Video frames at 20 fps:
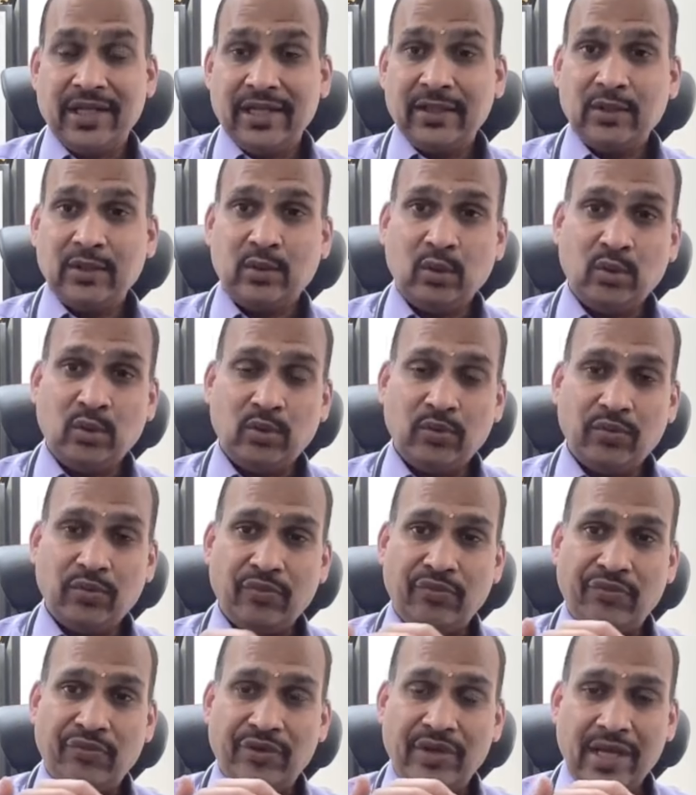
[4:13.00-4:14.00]
Though
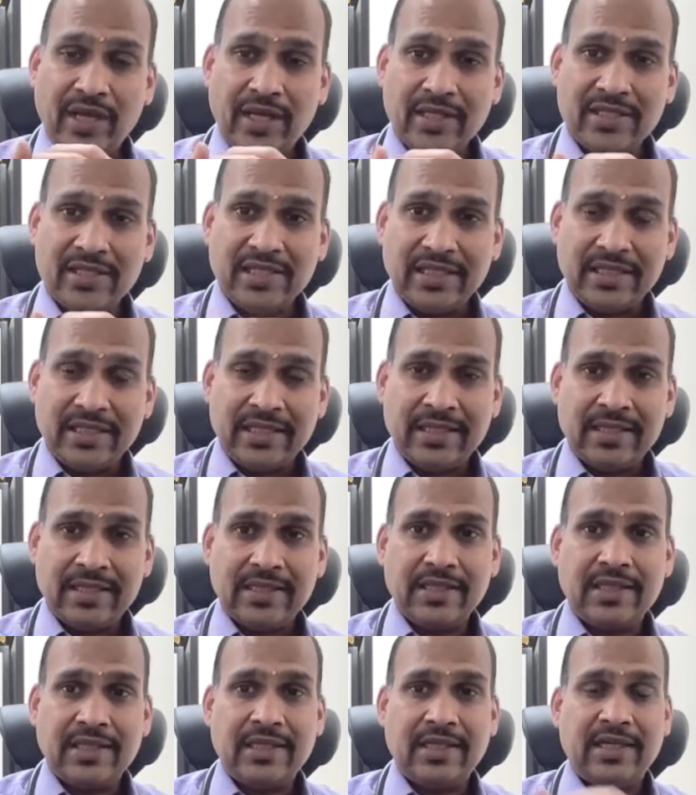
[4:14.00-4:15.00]
we are
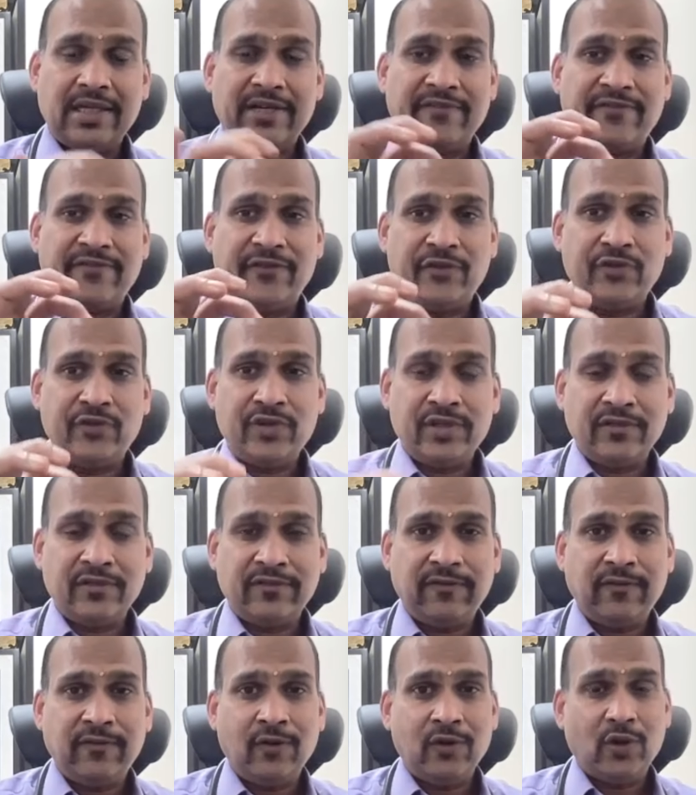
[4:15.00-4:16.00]
checking diffusion
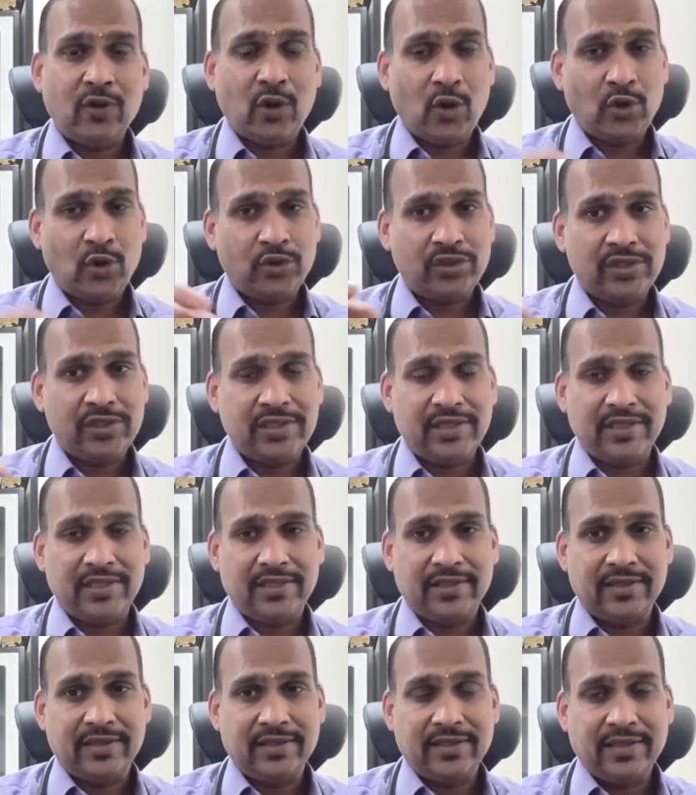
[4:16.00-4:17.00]
for
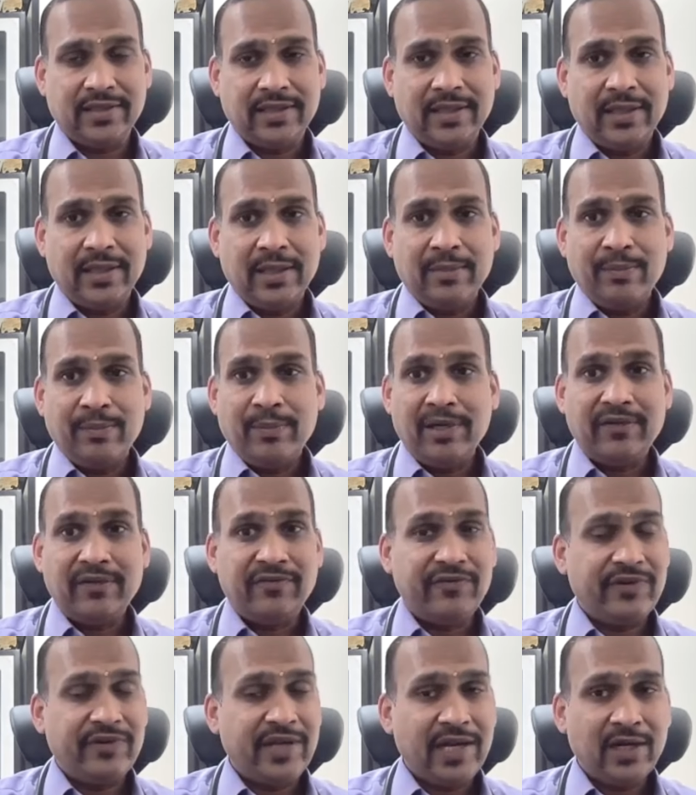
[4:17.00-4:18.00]
oxygen, but
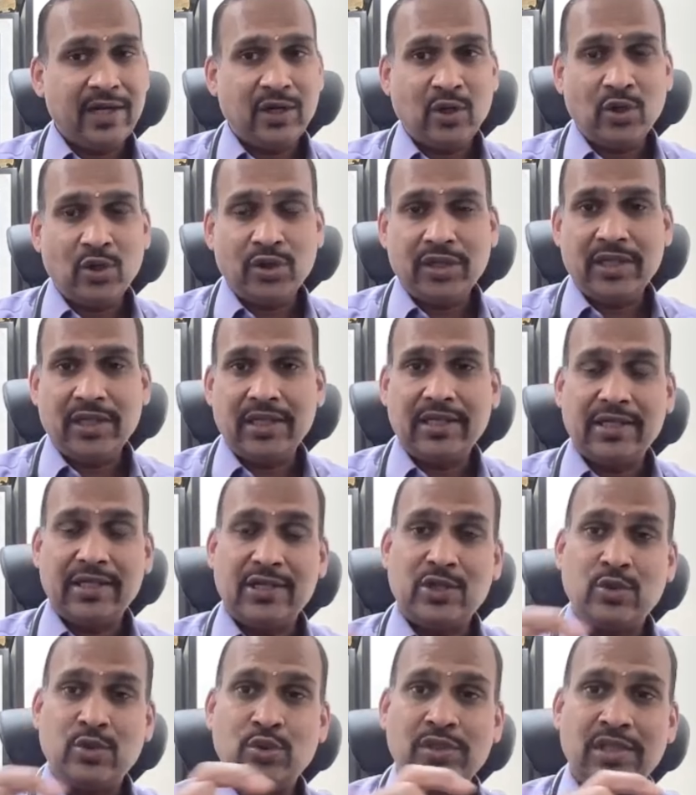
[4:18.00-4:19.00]
we are not
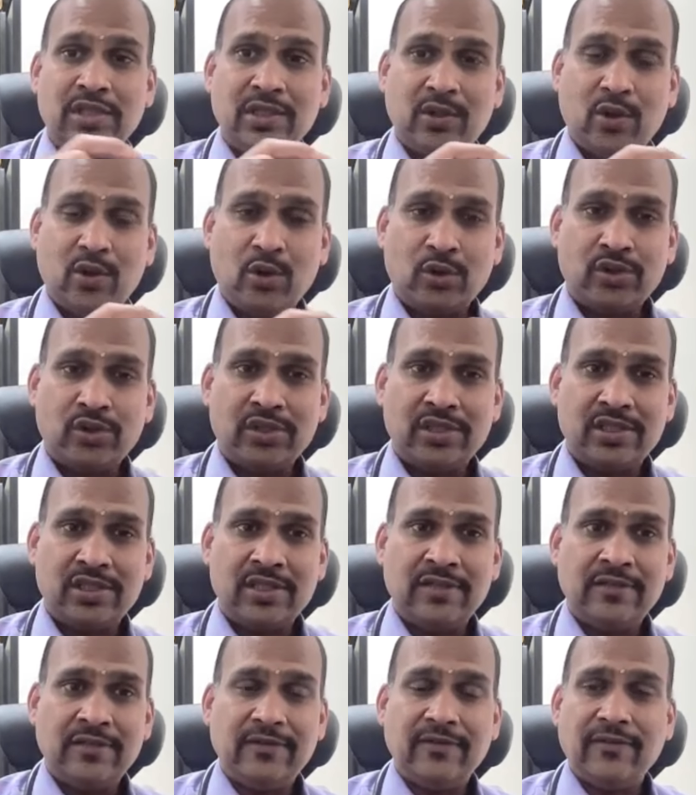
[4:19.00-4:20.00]
using
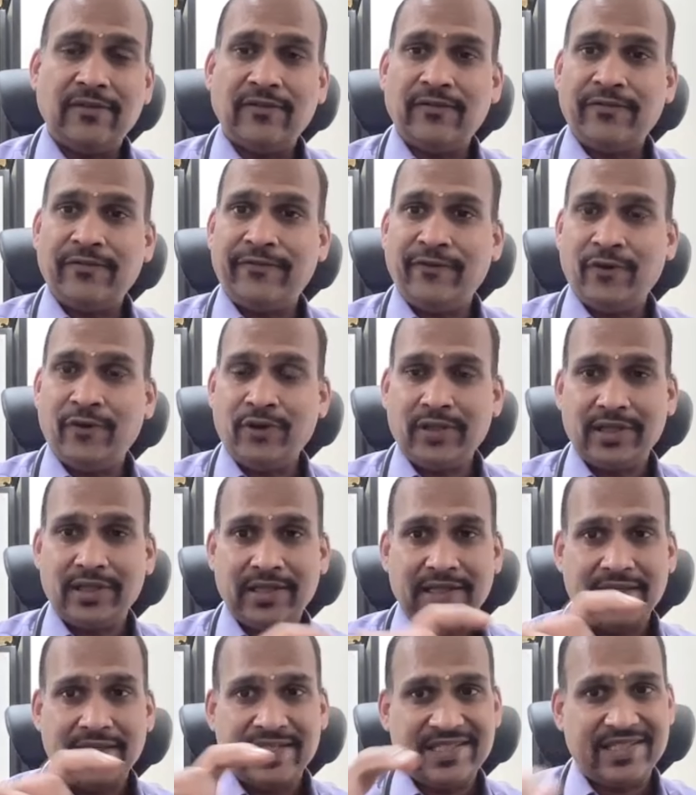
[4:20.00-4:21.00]
oxygen for
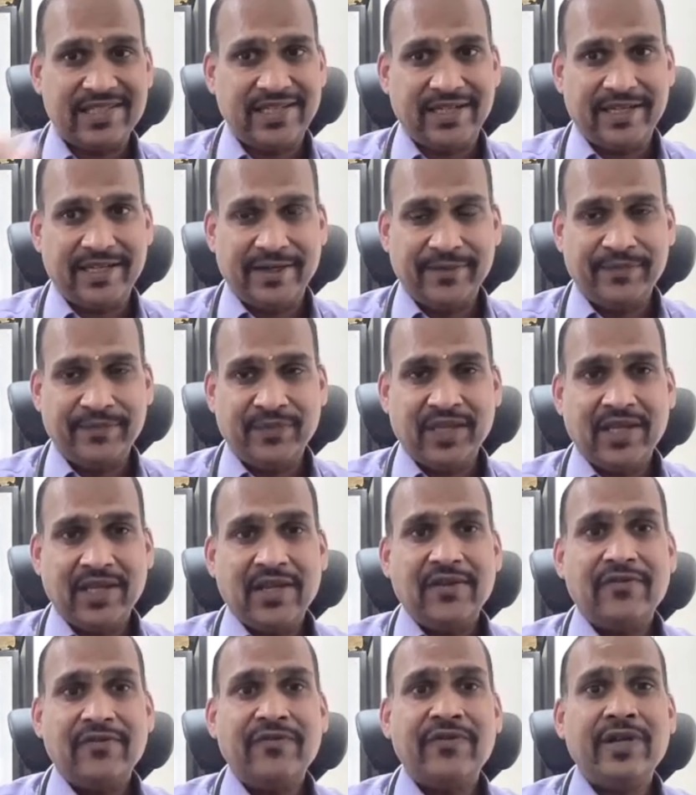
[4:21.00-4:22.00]
study.
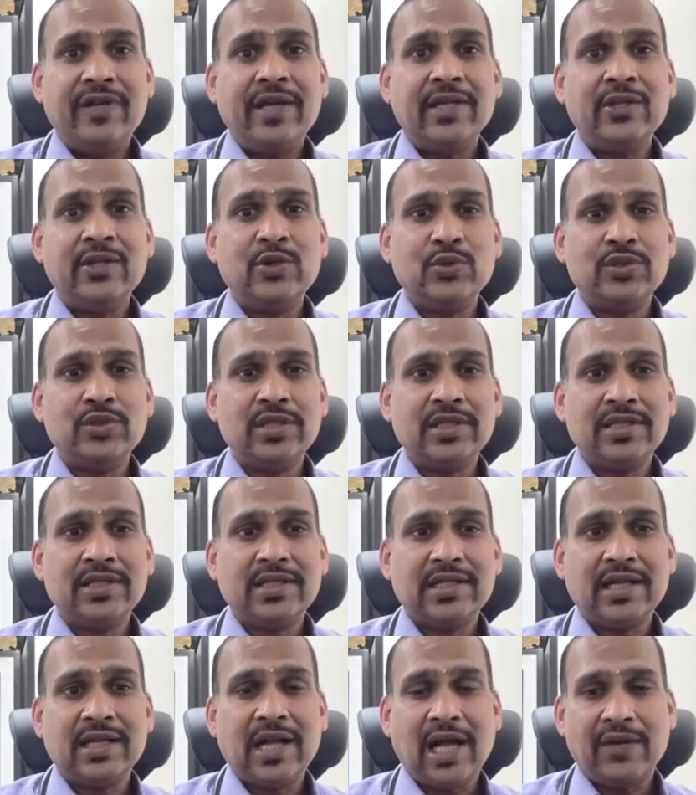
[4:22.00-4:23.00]
We are using
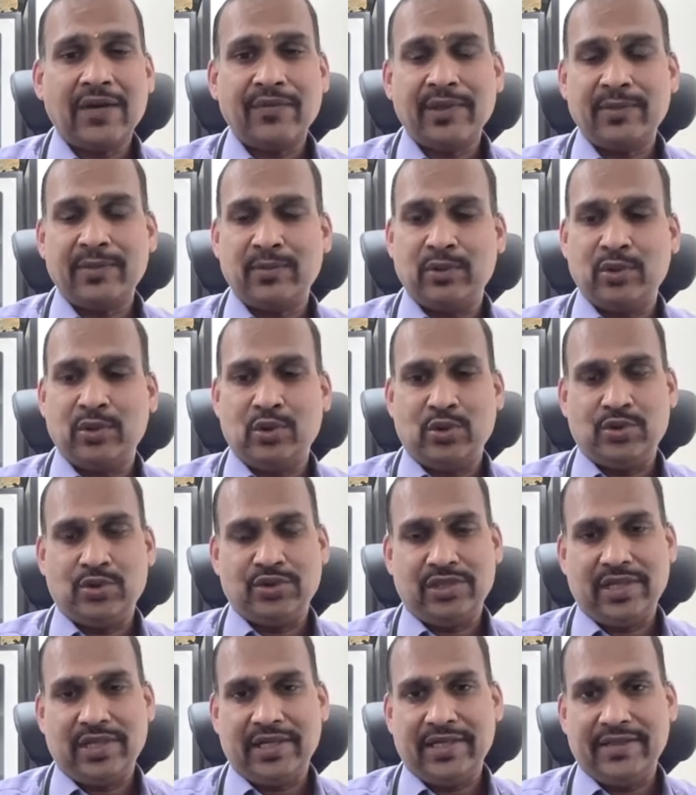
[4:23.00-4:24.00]
carbon
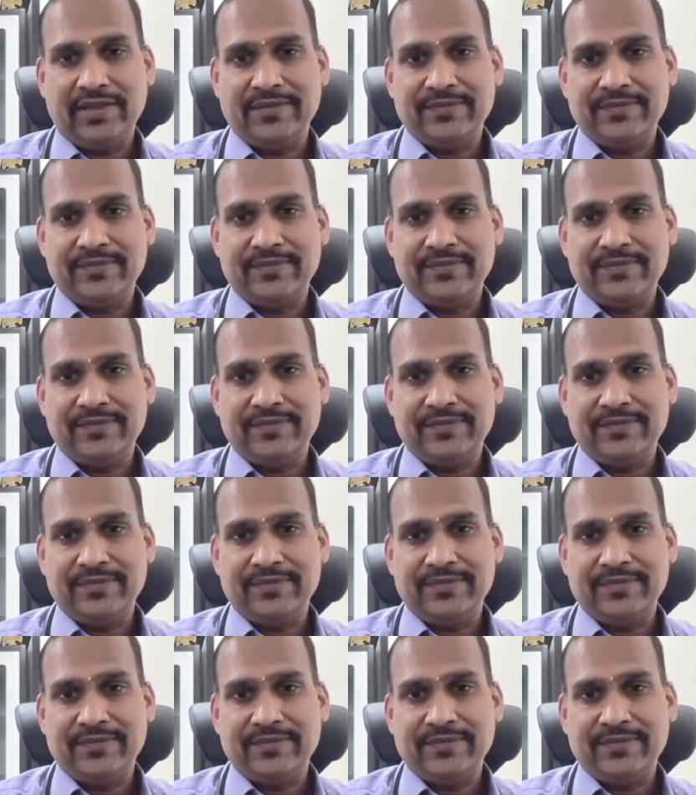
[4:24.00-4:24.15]
monoxide